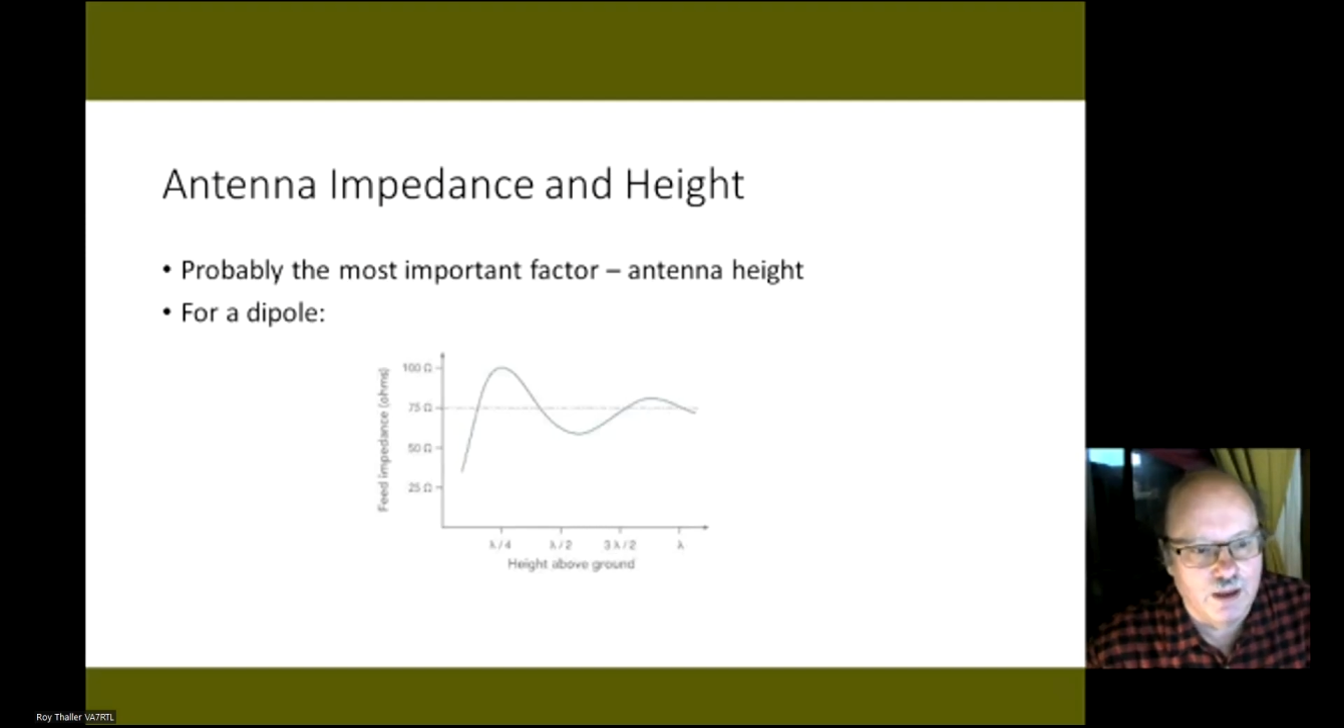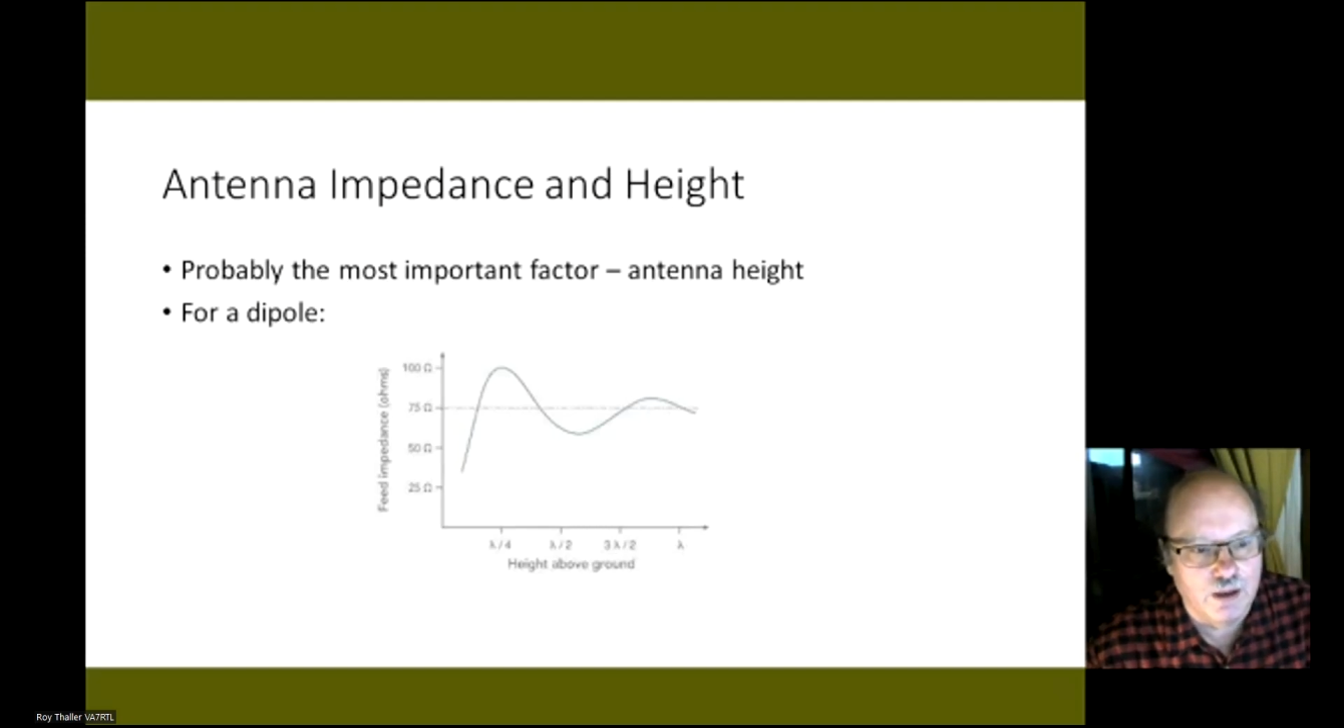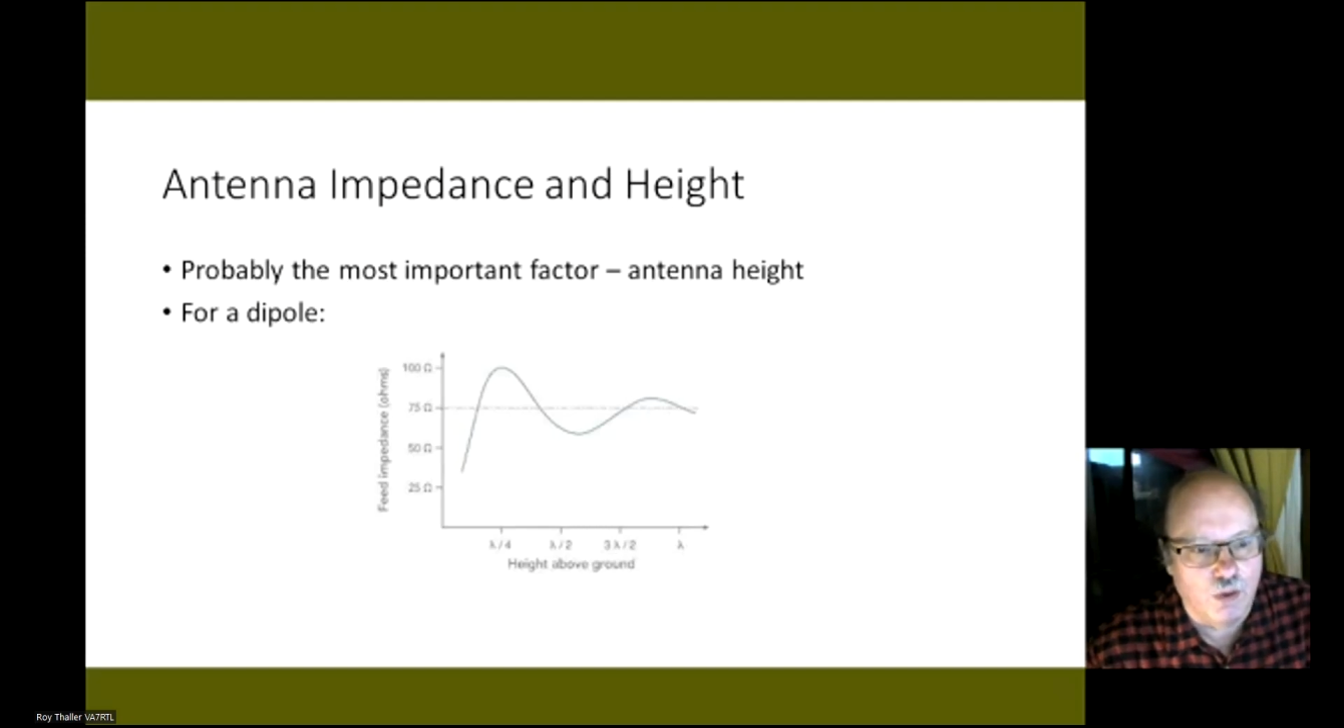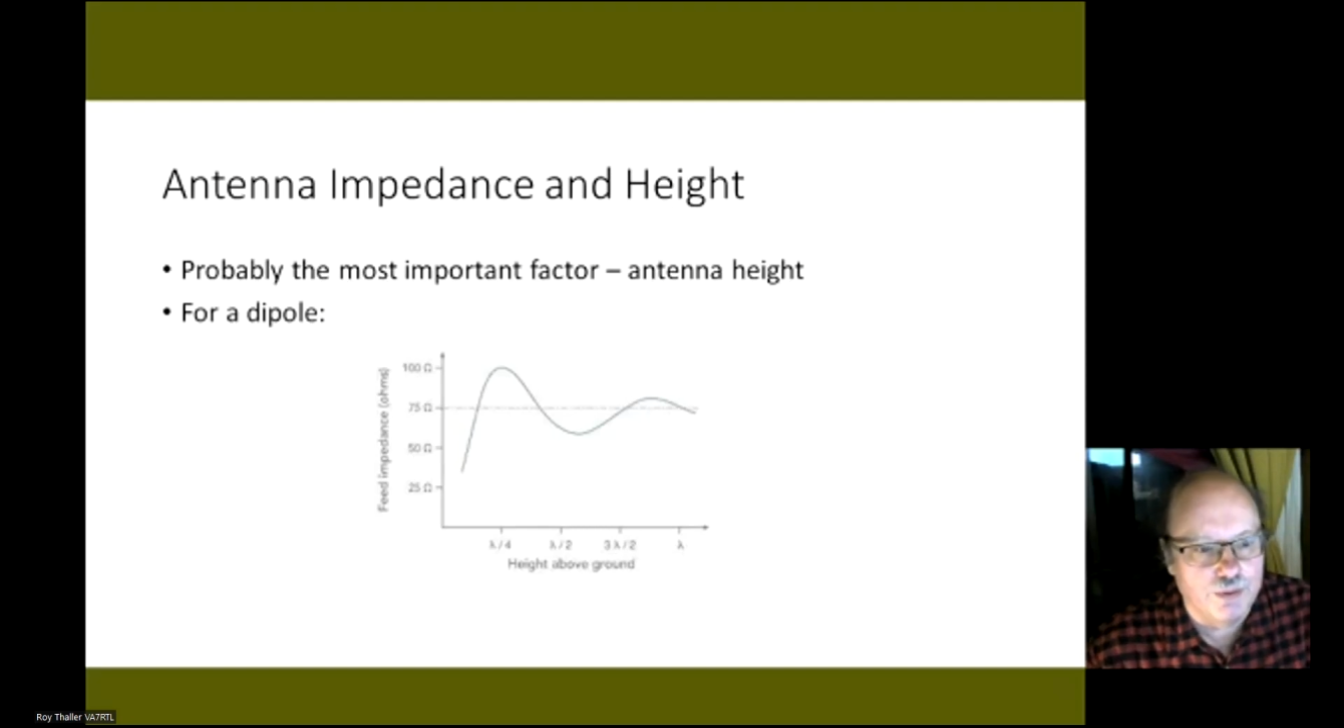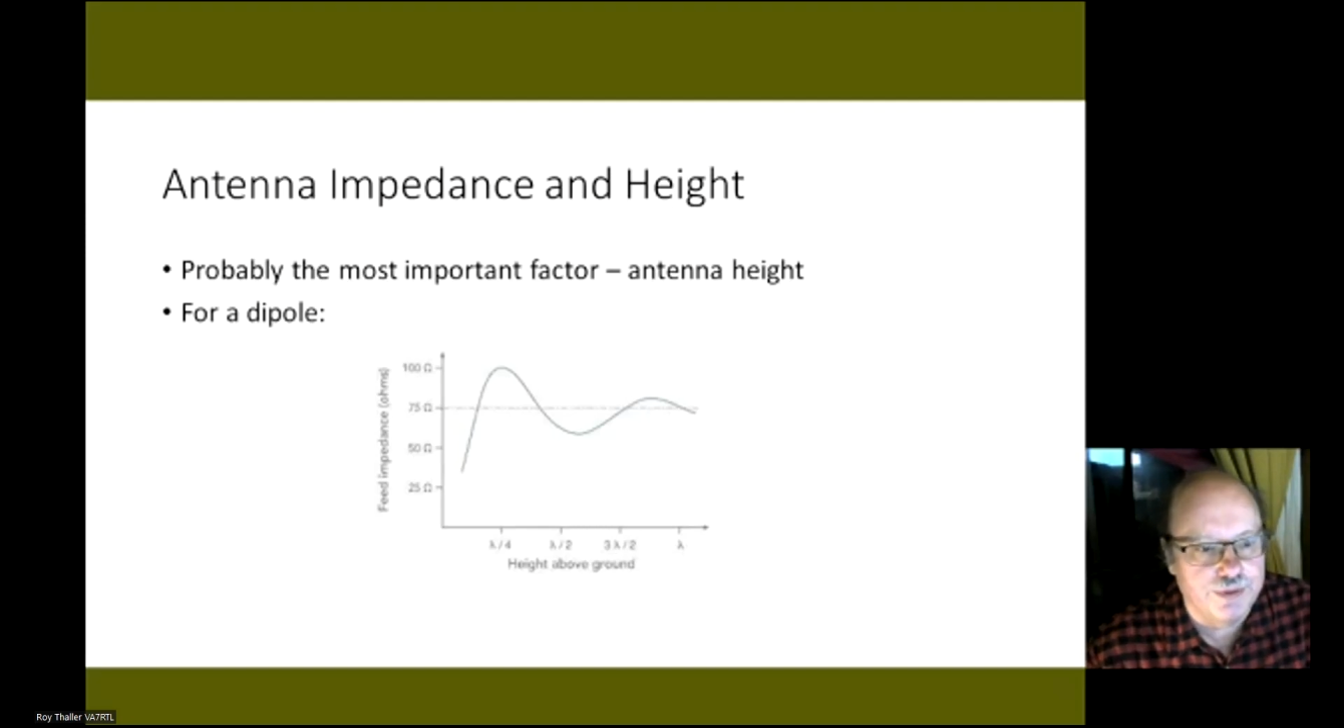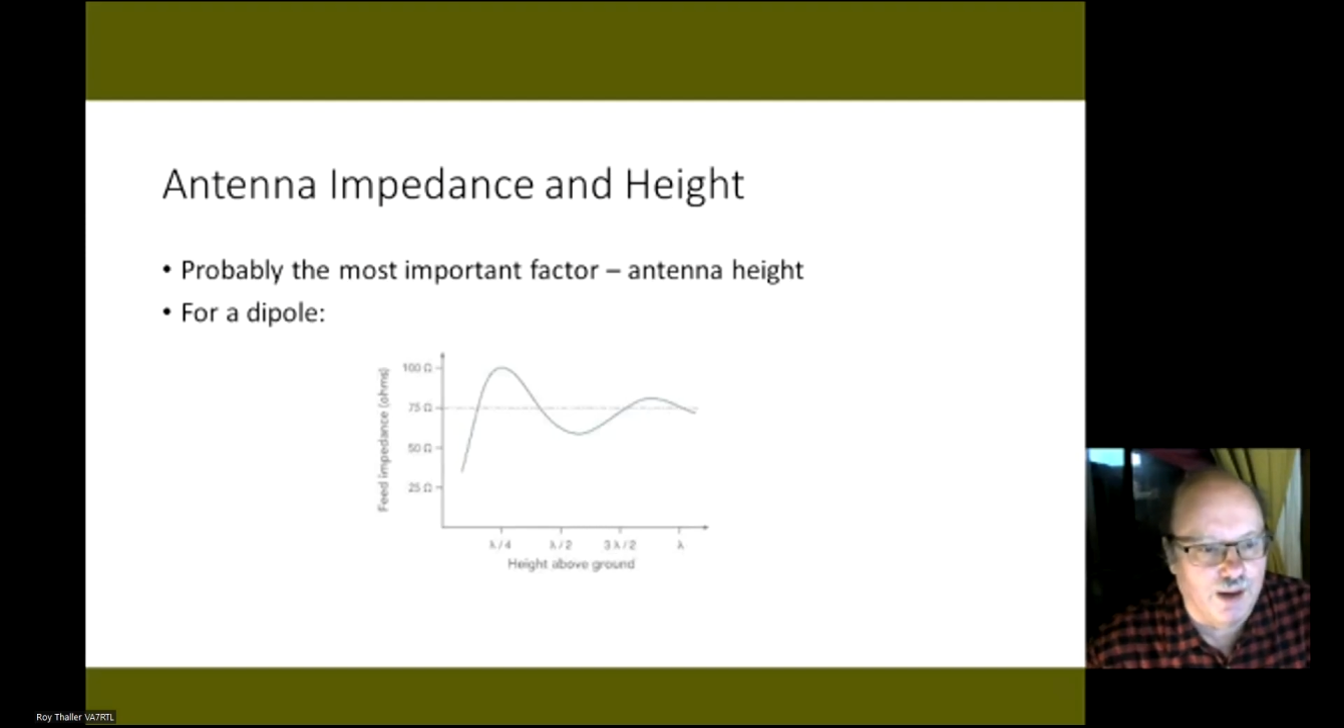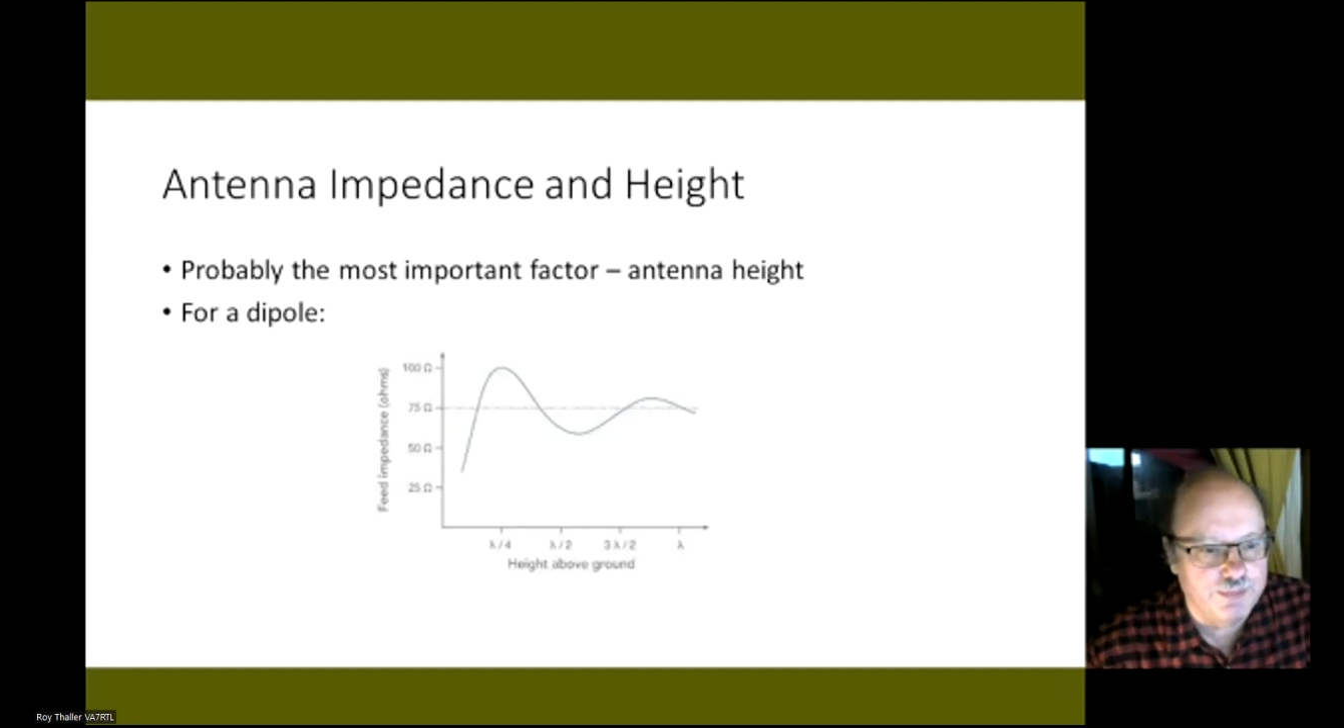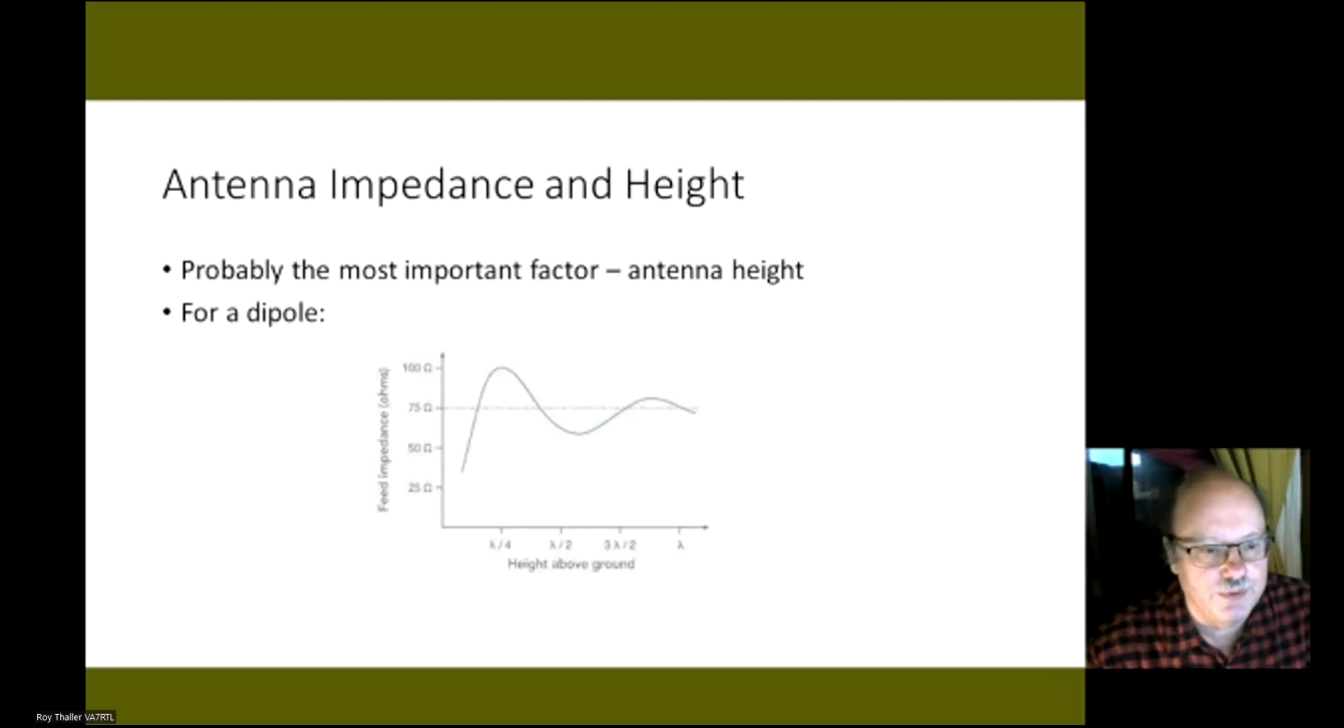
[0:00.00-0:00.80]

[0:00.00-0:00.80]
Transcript: goes up